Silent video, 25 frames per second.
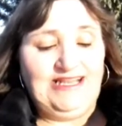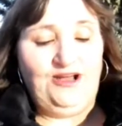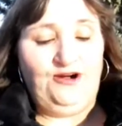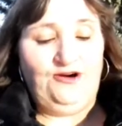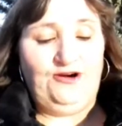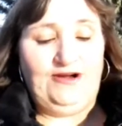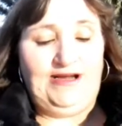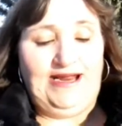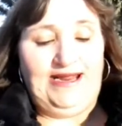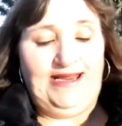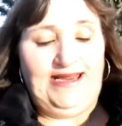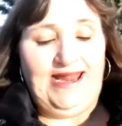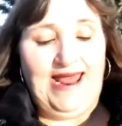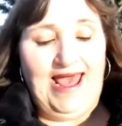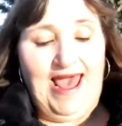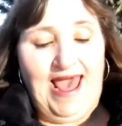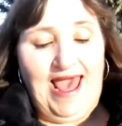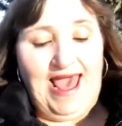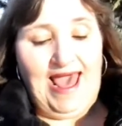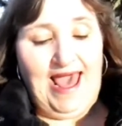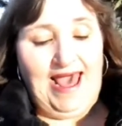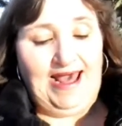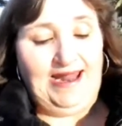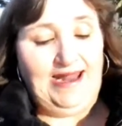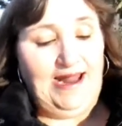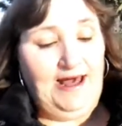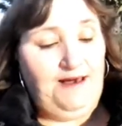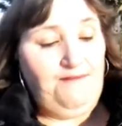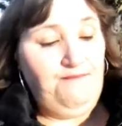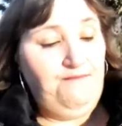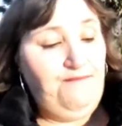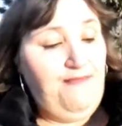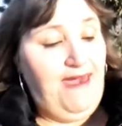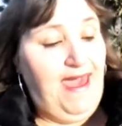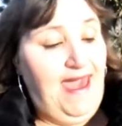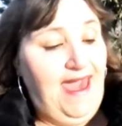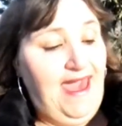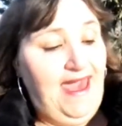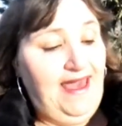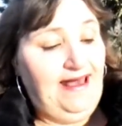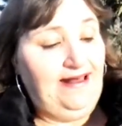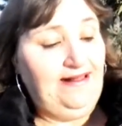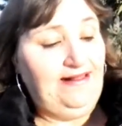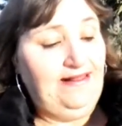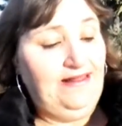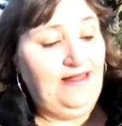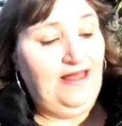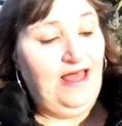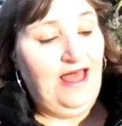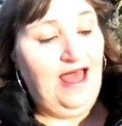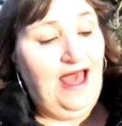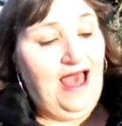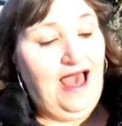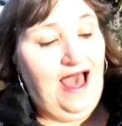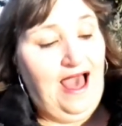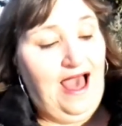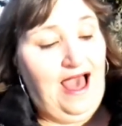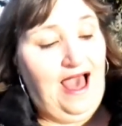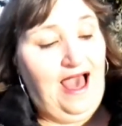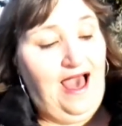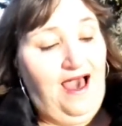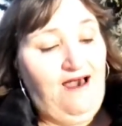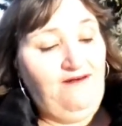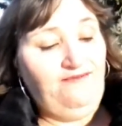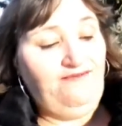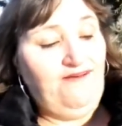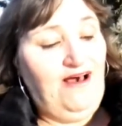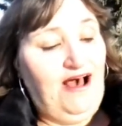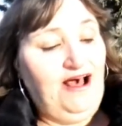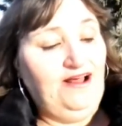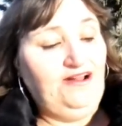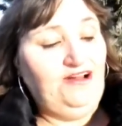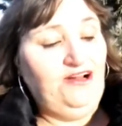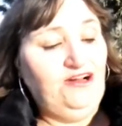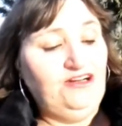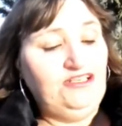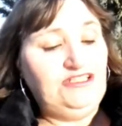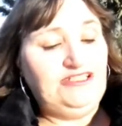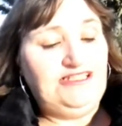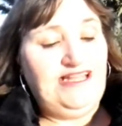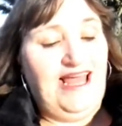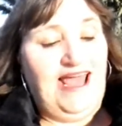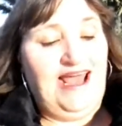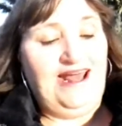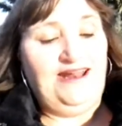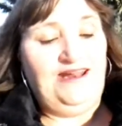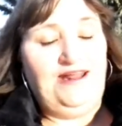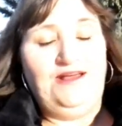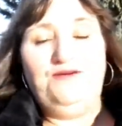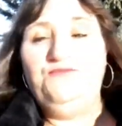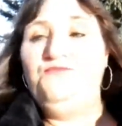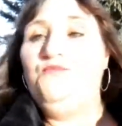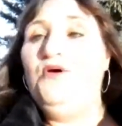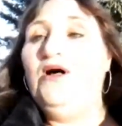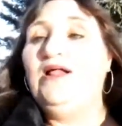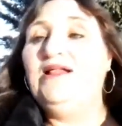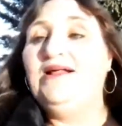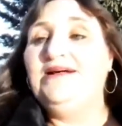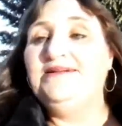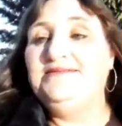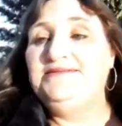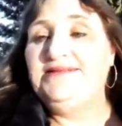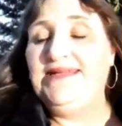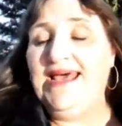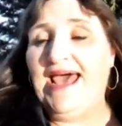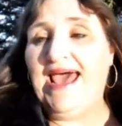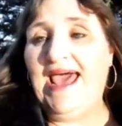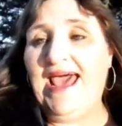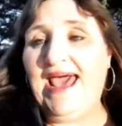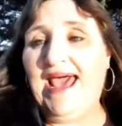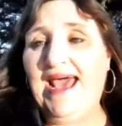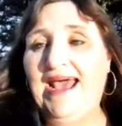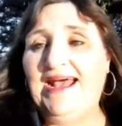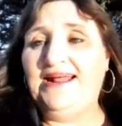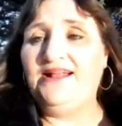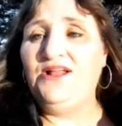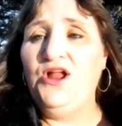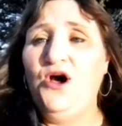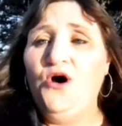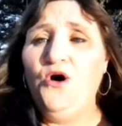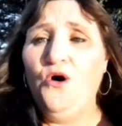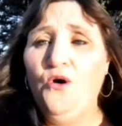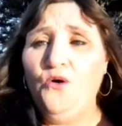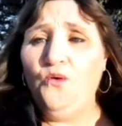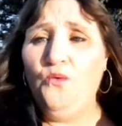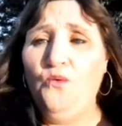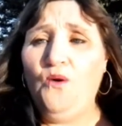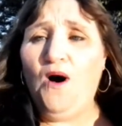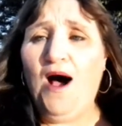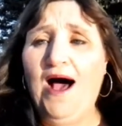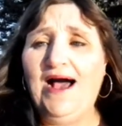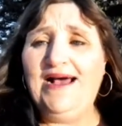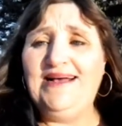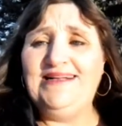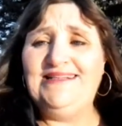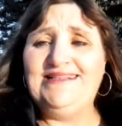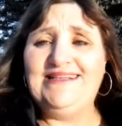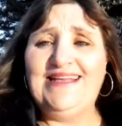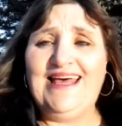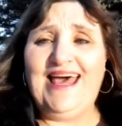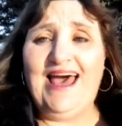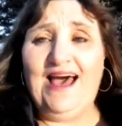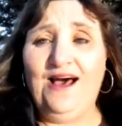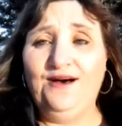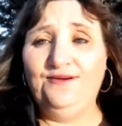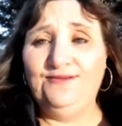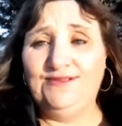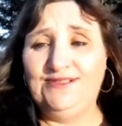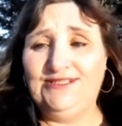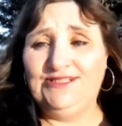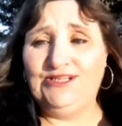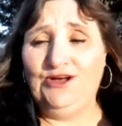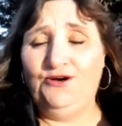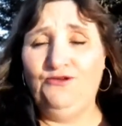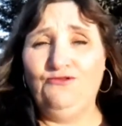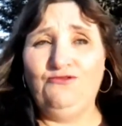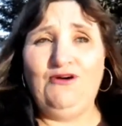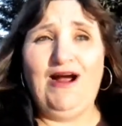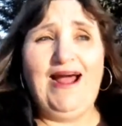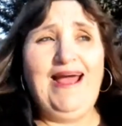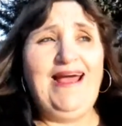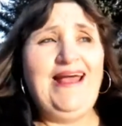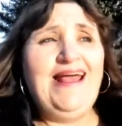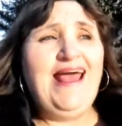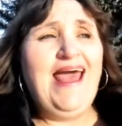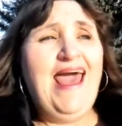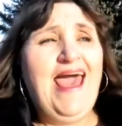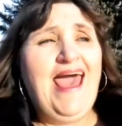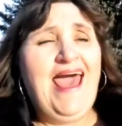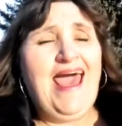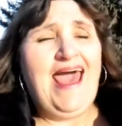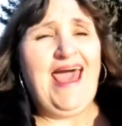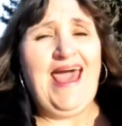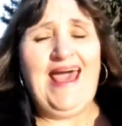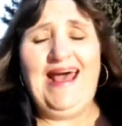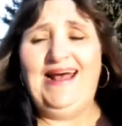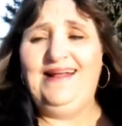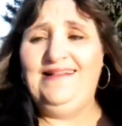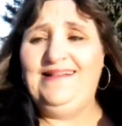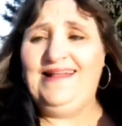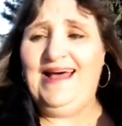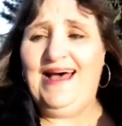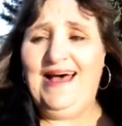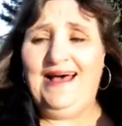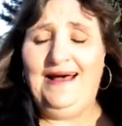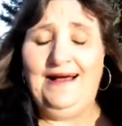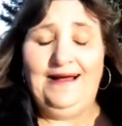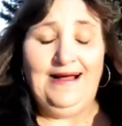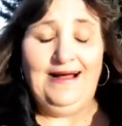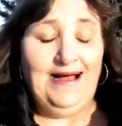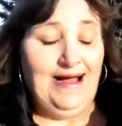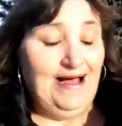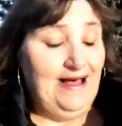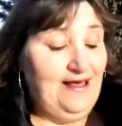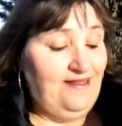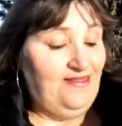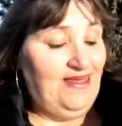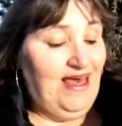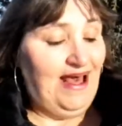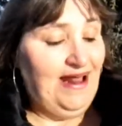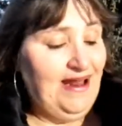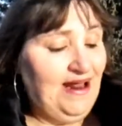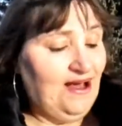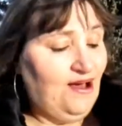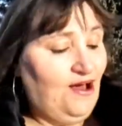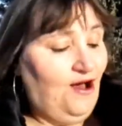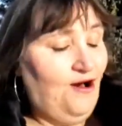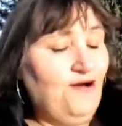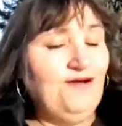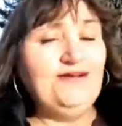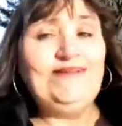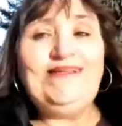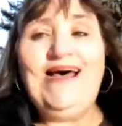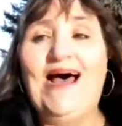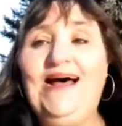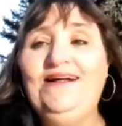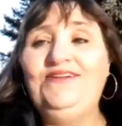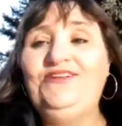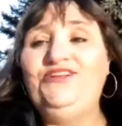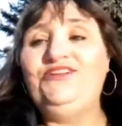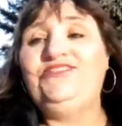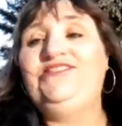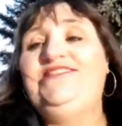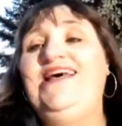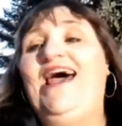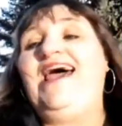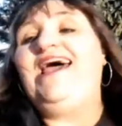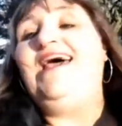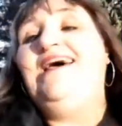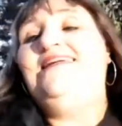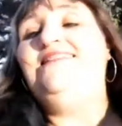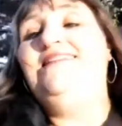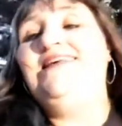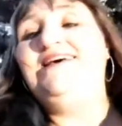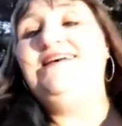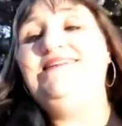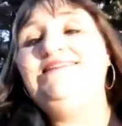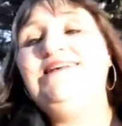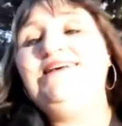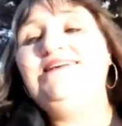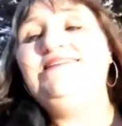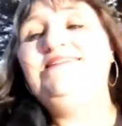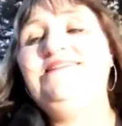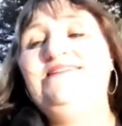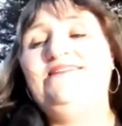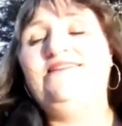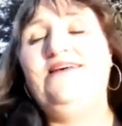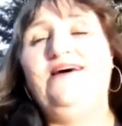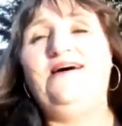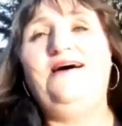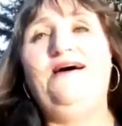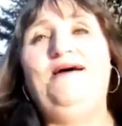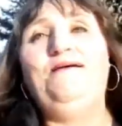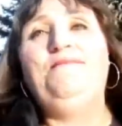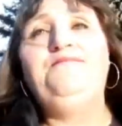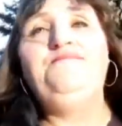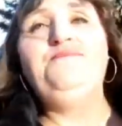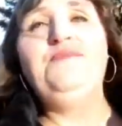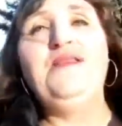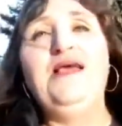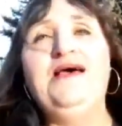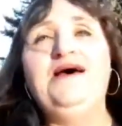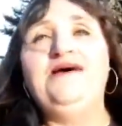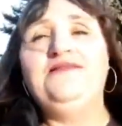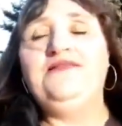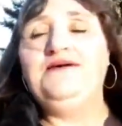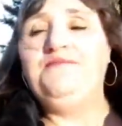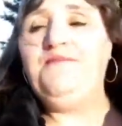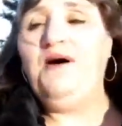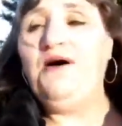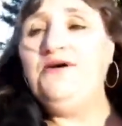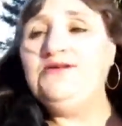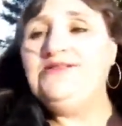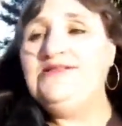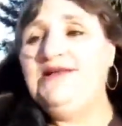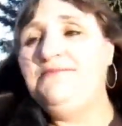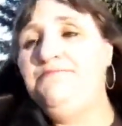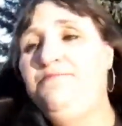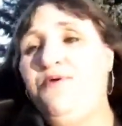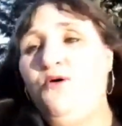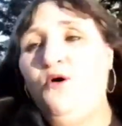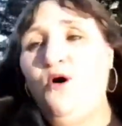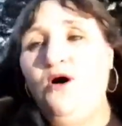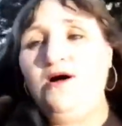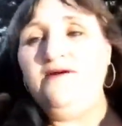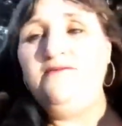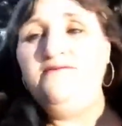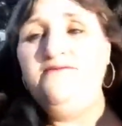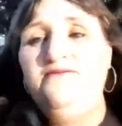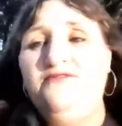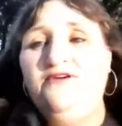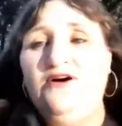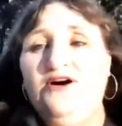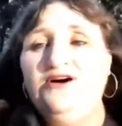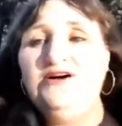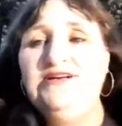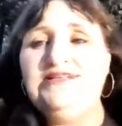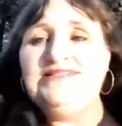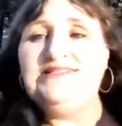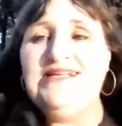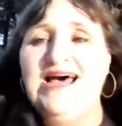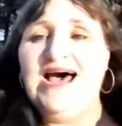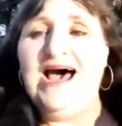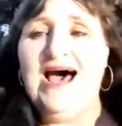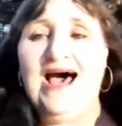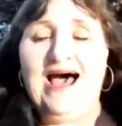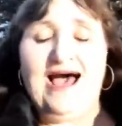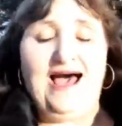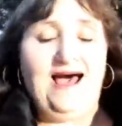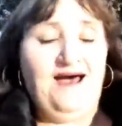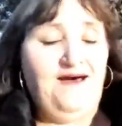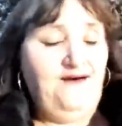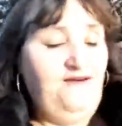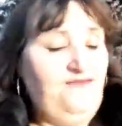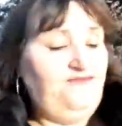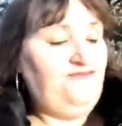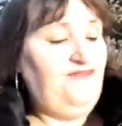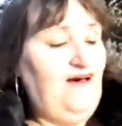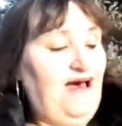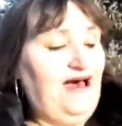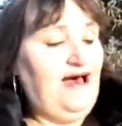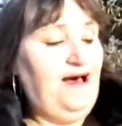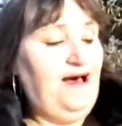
learning, and a man of understanding will attain wise counsel, right? And then it goes on to say, and this is the most important verse of